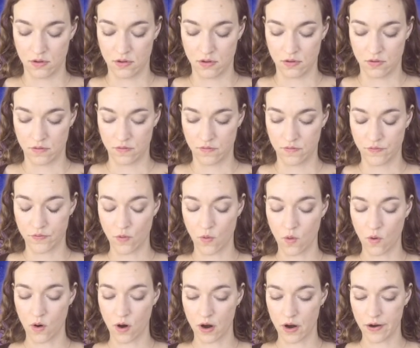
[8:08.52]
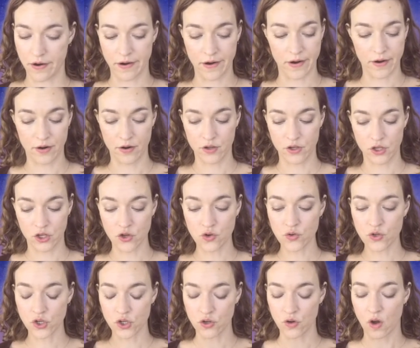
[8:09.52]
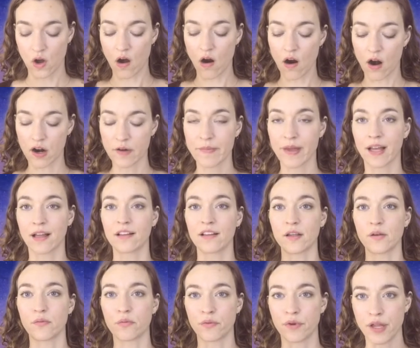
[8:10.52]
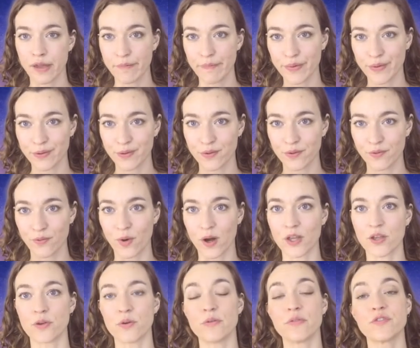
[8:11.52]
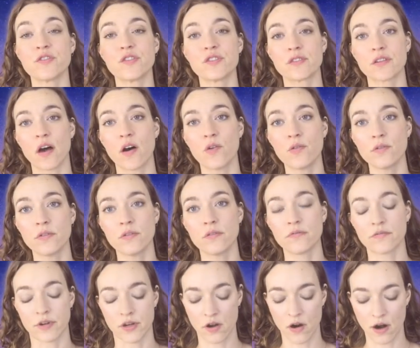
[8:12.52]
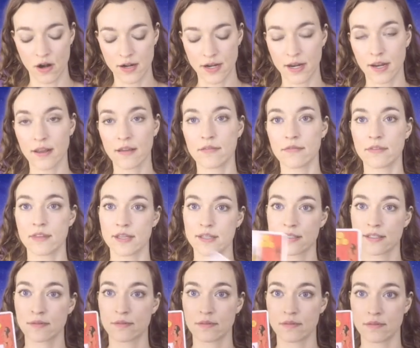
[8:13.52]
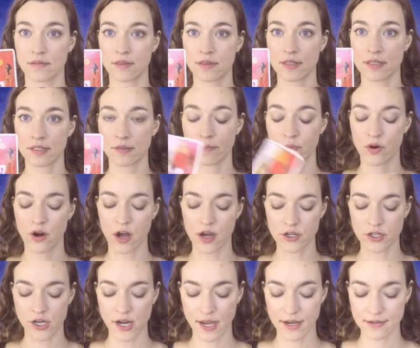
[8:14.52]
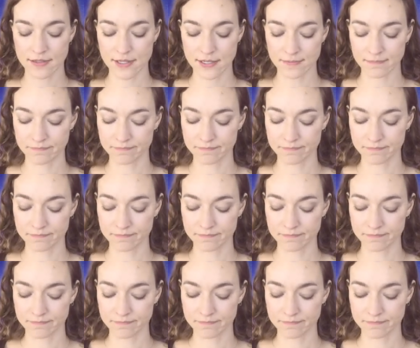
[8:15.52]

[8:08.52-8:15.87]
for you to karmically reap what you have sown regarding this project,